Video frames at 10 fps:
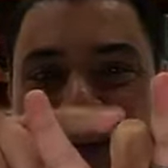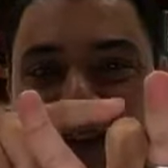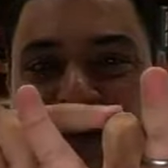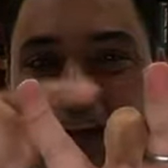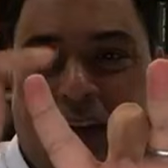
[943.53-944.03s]
is
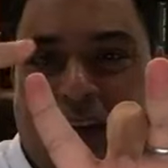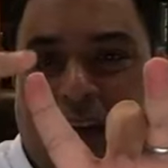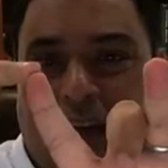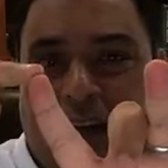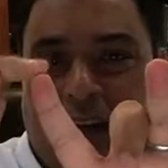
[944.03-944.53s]

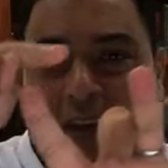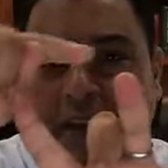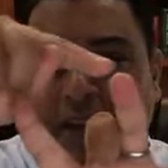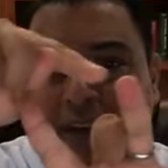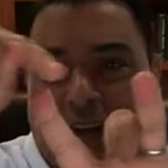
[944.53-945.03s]
degenerated,
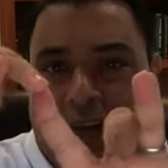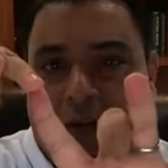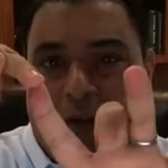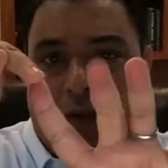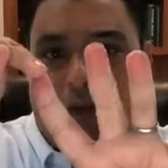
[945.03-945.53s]
these can no
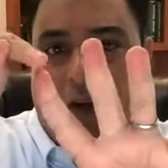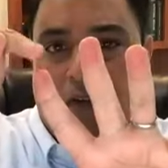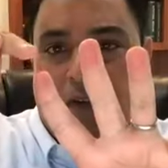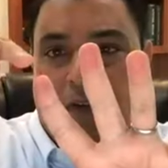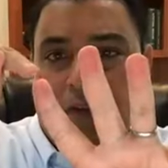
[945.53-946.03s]
longer
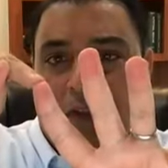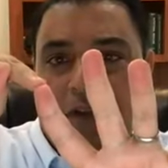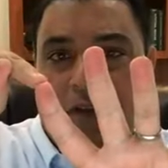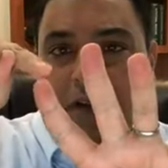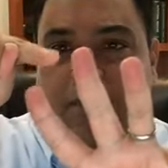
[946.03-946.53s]
function. So if this
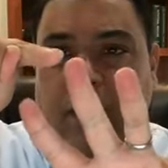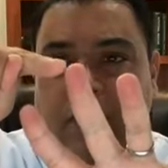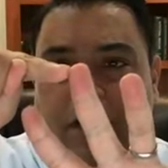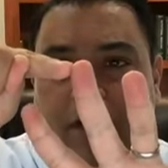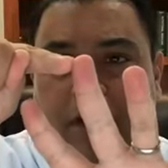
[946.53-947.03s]
neuron
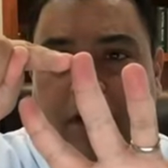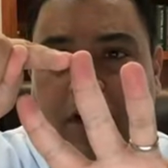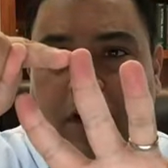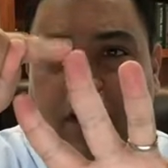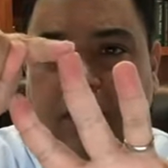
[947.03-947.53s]
fired to this
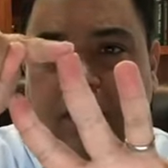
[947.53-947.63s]
neuron and this